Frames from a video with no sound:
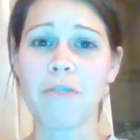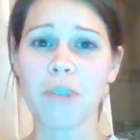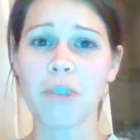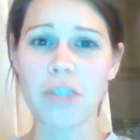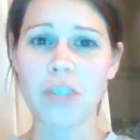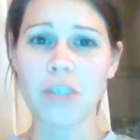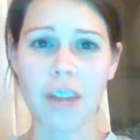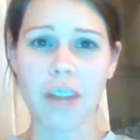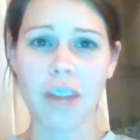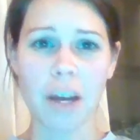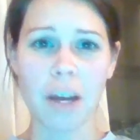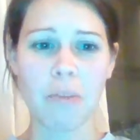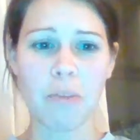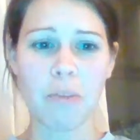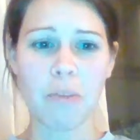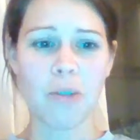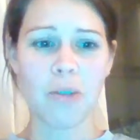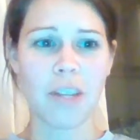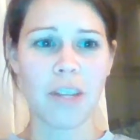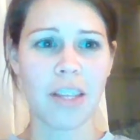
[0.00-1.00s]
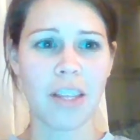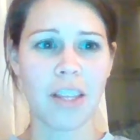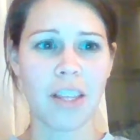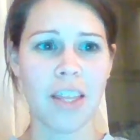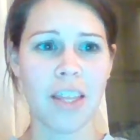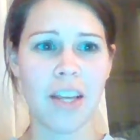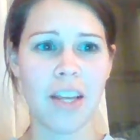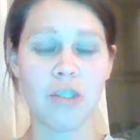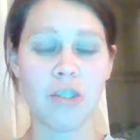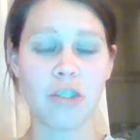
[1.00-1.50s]
first time using
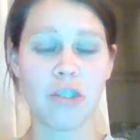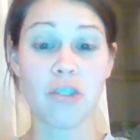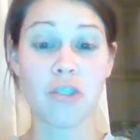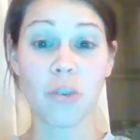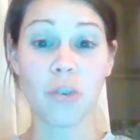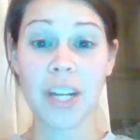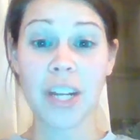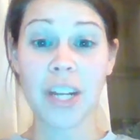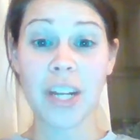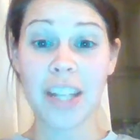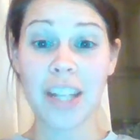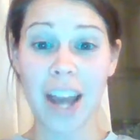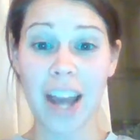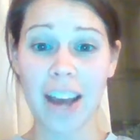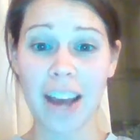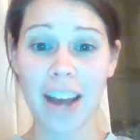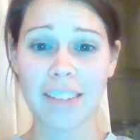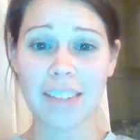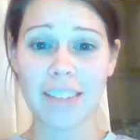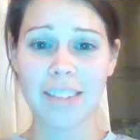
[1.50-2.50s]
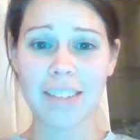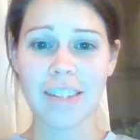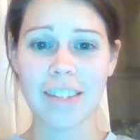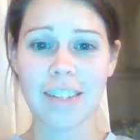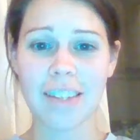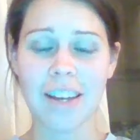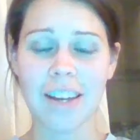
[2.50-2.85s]
the screencast